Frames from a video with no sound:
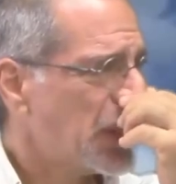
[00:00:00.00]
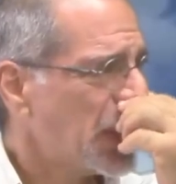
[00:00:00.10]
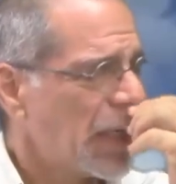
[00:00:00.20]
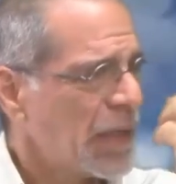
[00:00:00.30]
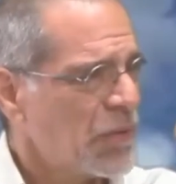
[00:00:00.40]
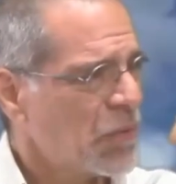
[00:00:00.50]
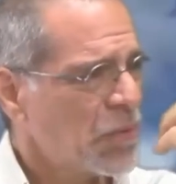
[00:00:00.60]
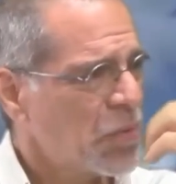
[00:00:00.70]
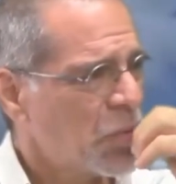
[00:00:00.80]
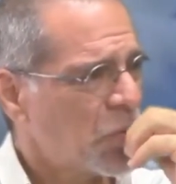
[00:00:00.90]
I, I
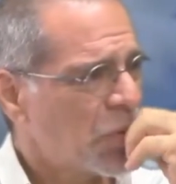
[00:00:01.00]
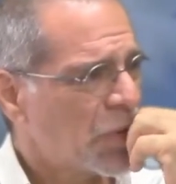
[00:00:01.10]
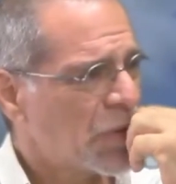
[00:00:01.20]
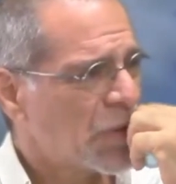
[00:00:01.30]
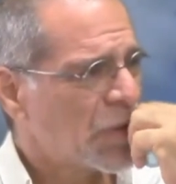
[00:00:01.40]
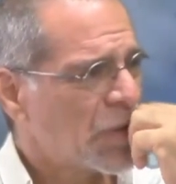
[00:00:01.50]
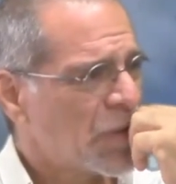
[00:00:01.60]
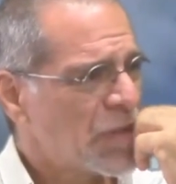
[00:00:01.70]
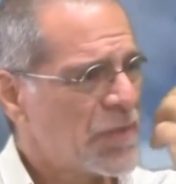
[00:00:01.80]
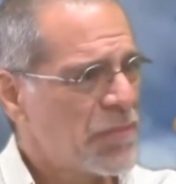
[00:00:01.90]
don't know.
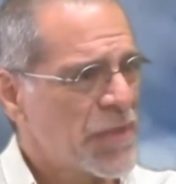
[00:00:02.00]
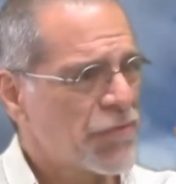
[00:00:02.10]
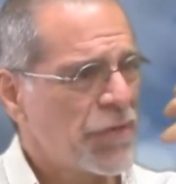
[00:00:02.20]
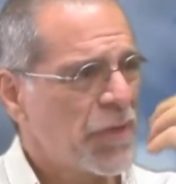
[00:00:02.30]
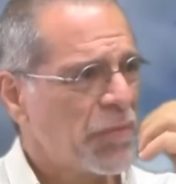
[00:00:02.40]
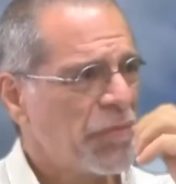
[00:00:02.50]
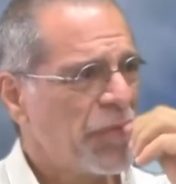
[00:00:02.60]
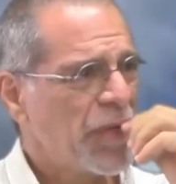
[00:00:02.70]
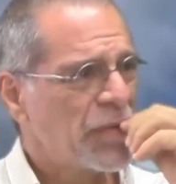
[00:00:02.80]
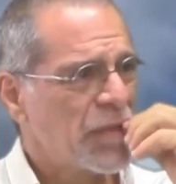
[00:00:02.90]
There's a mystery that we
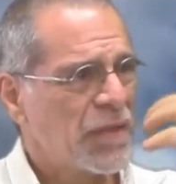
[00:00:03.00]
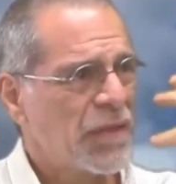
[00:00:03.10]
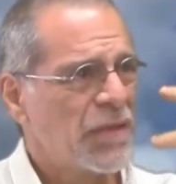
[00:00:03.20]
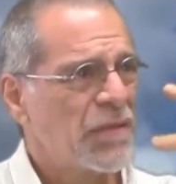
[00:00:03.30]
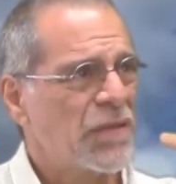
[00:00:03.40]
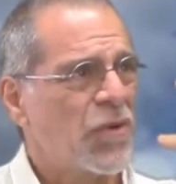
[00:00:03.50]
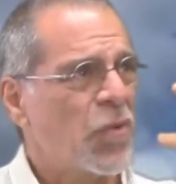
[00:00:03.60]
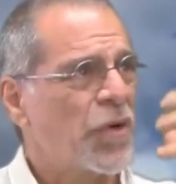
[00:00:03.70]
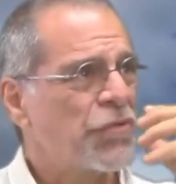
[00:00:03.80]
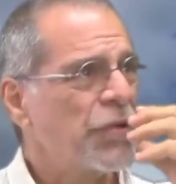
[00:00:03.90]
face. It, it's the
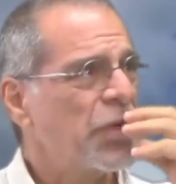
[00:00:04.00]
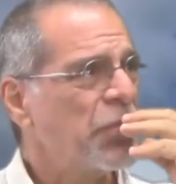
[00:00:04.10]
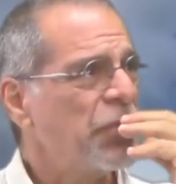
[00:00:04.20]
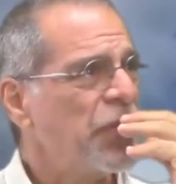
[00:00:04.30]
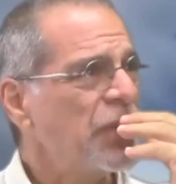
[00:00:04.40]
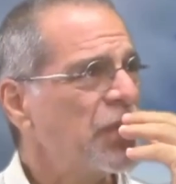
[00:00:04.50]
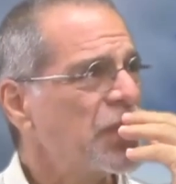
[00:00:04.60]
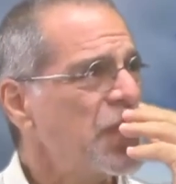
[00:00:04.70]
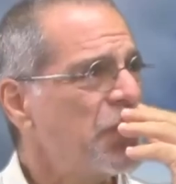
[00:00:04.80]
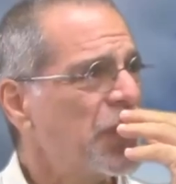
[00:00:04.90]
quandary that we face
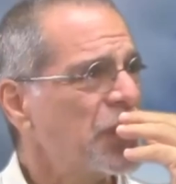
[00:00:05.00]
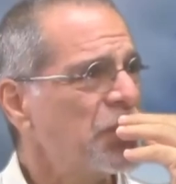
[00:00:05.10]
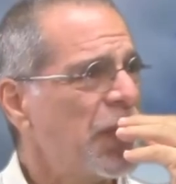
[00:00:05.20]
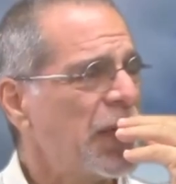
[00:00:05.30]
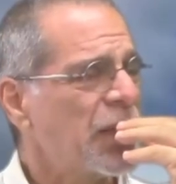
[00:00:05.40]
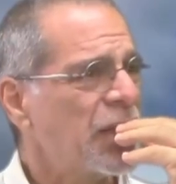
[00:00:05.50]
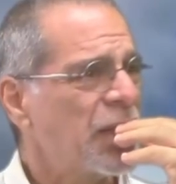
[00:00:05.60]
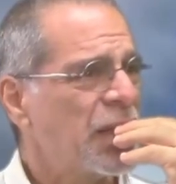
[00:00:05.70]
that's keeping us back.